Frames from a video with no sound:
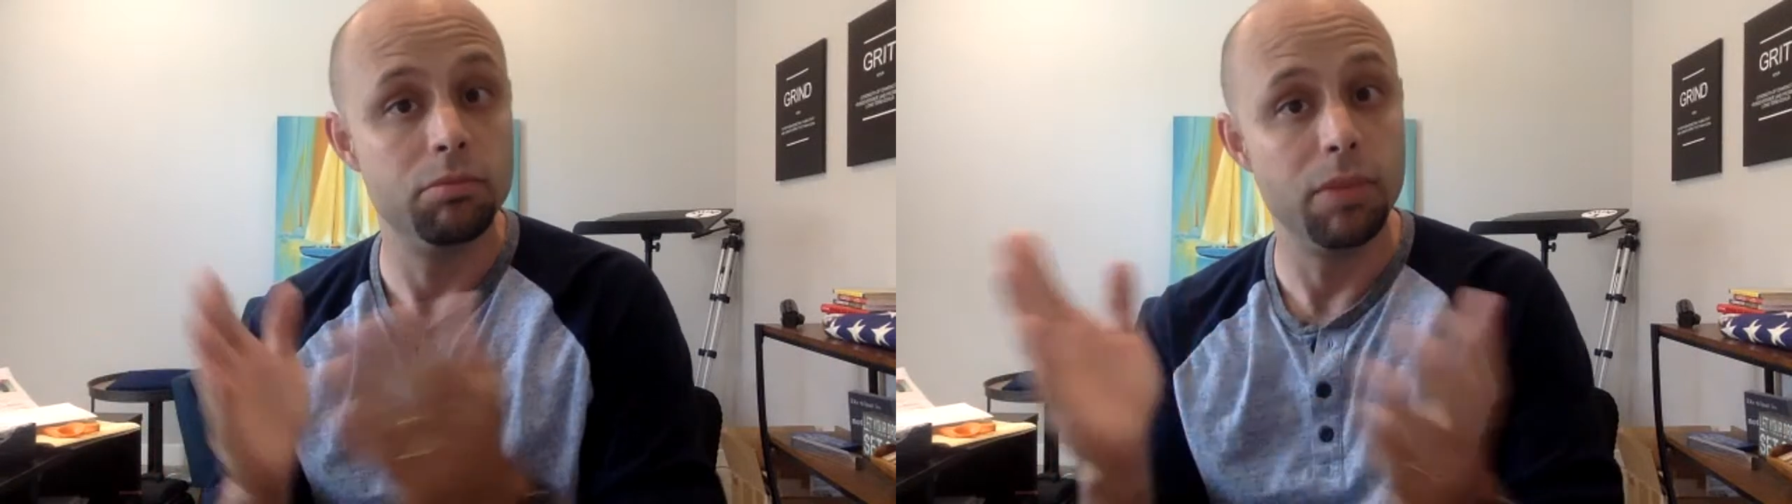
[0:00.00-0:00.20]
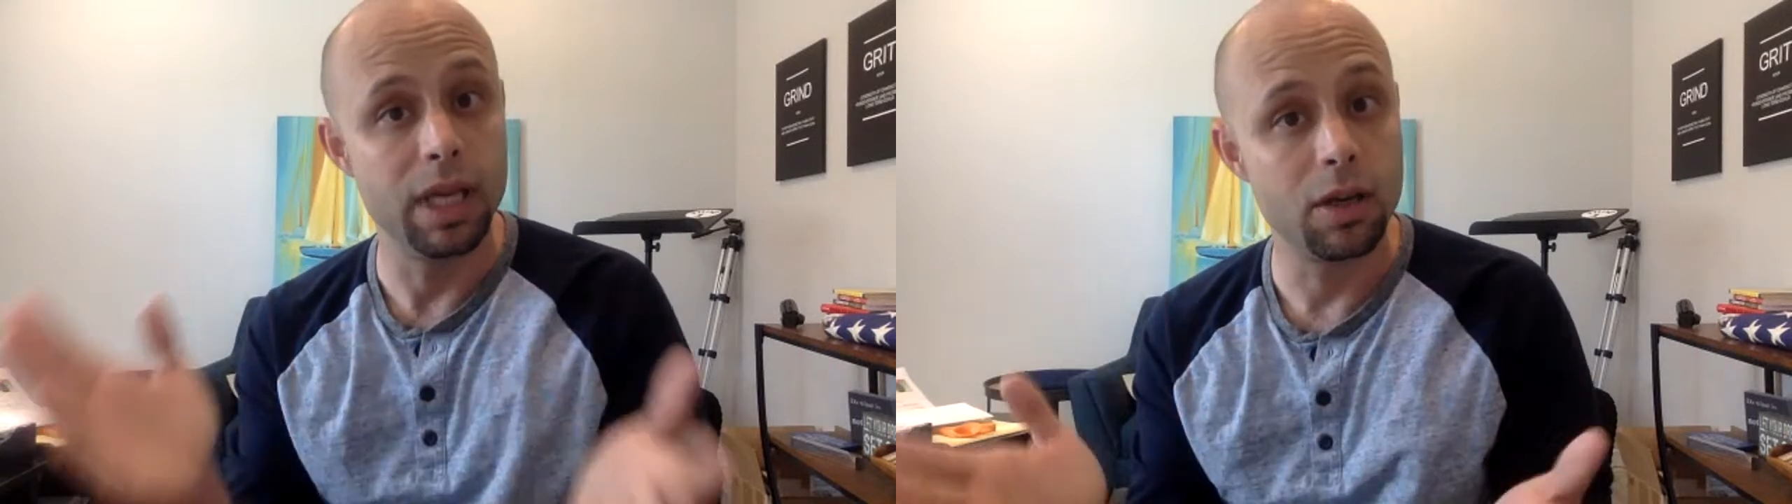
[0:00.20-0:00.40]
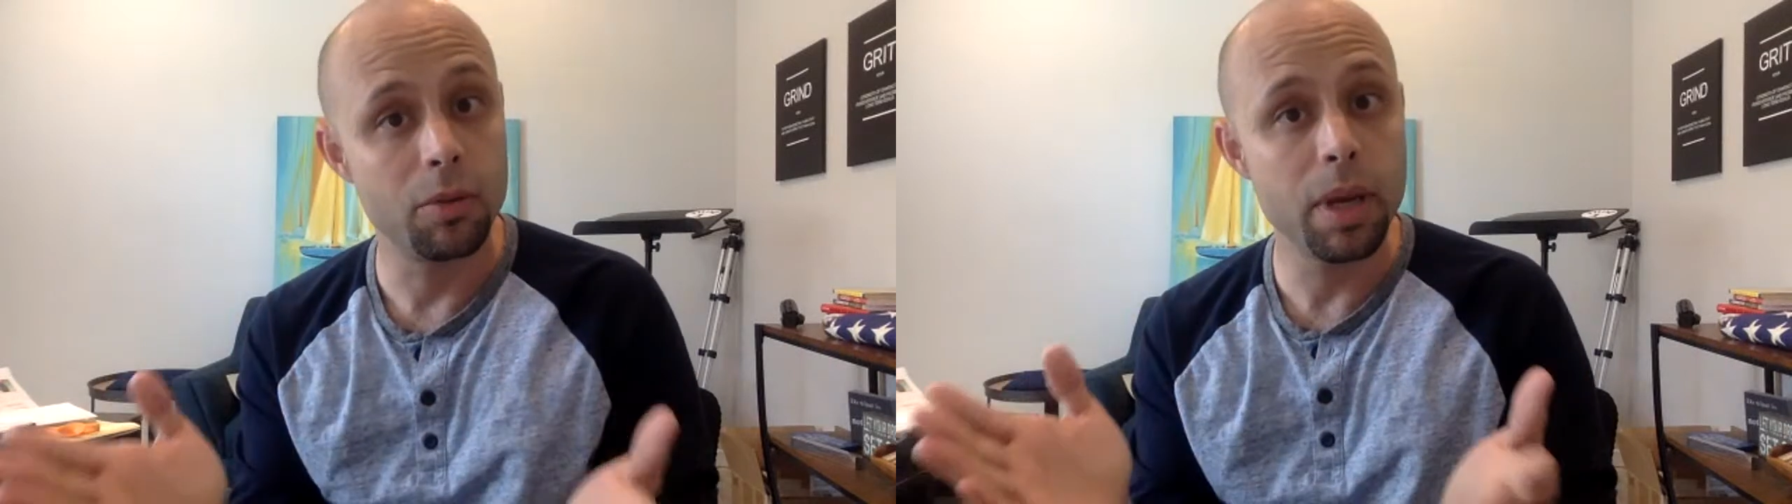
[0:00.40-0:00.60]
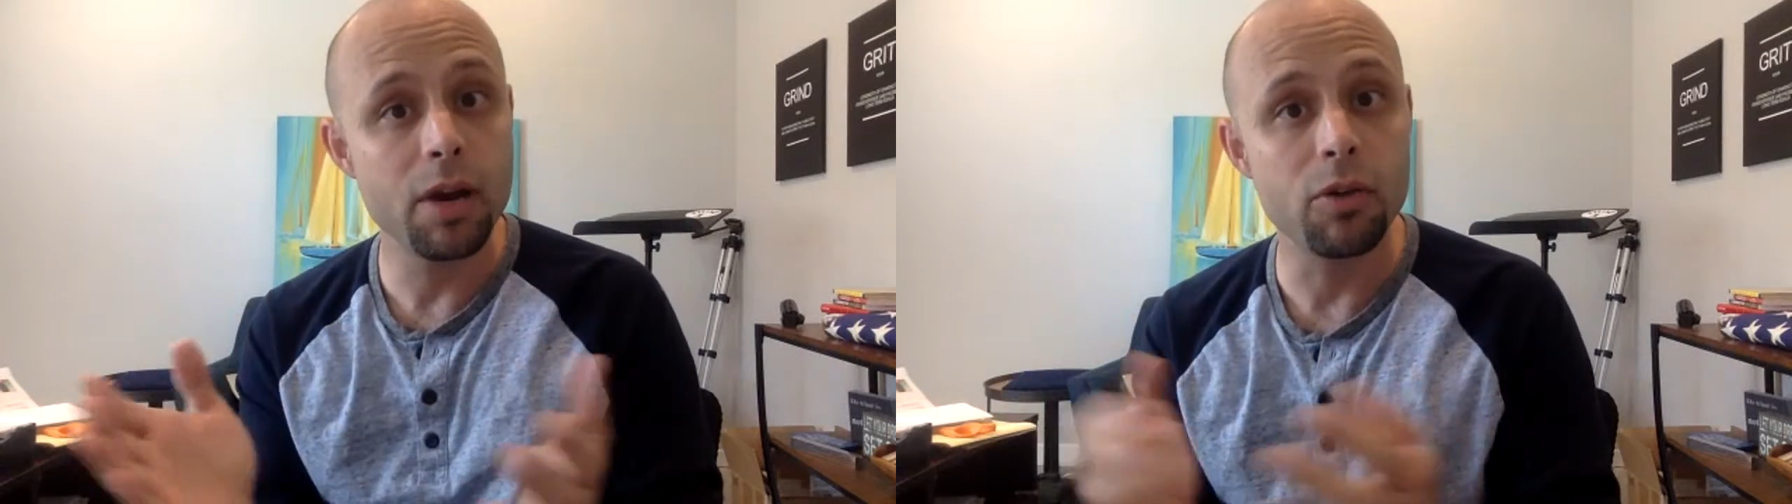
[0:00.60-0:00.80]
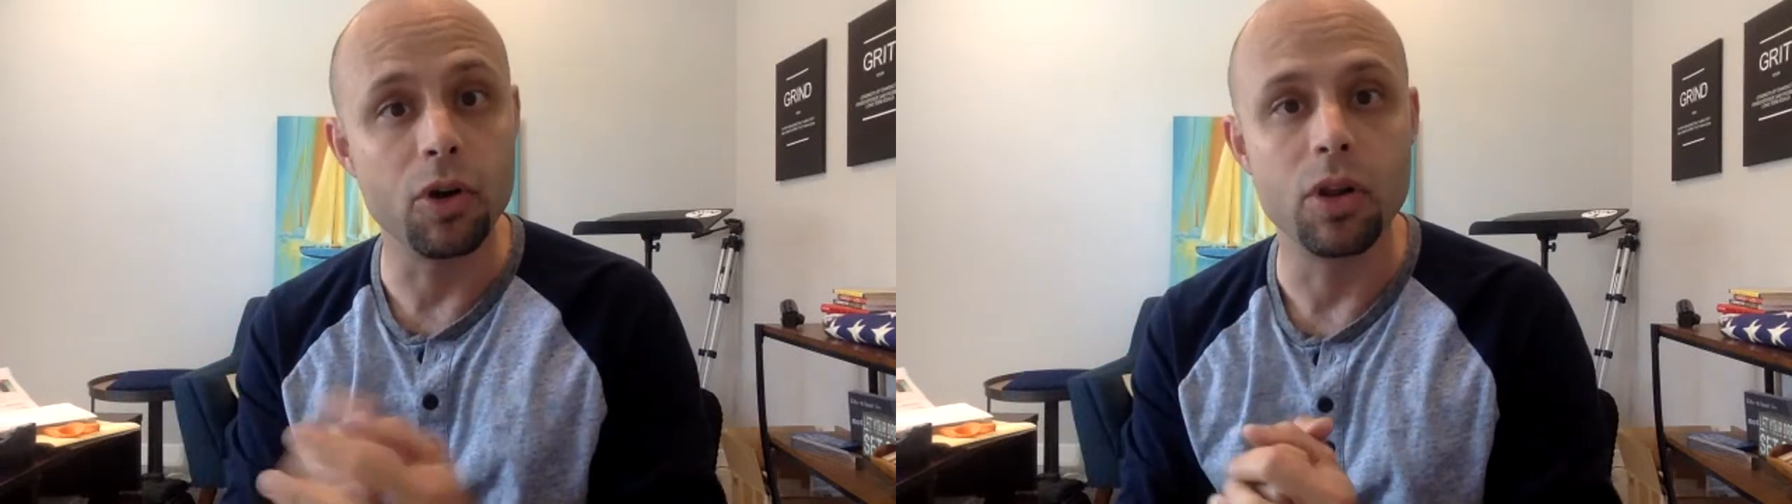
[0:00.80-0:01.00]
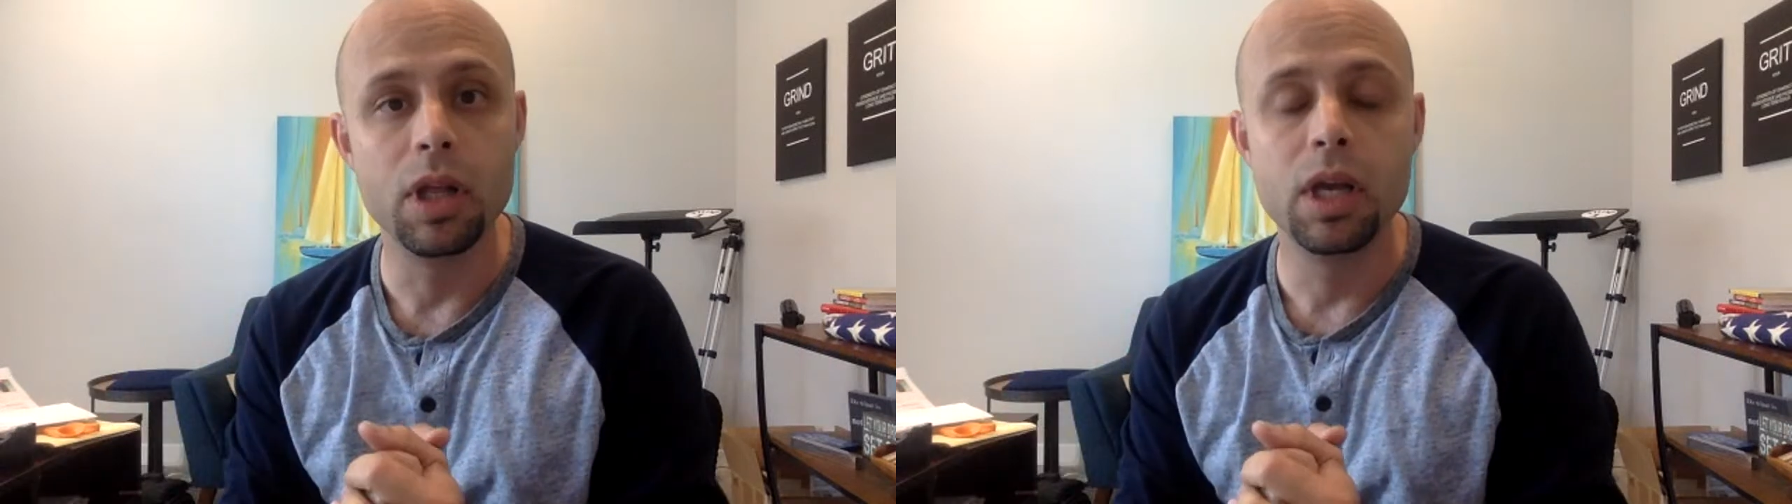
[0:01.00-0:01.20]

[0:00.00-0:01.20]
make our payroll.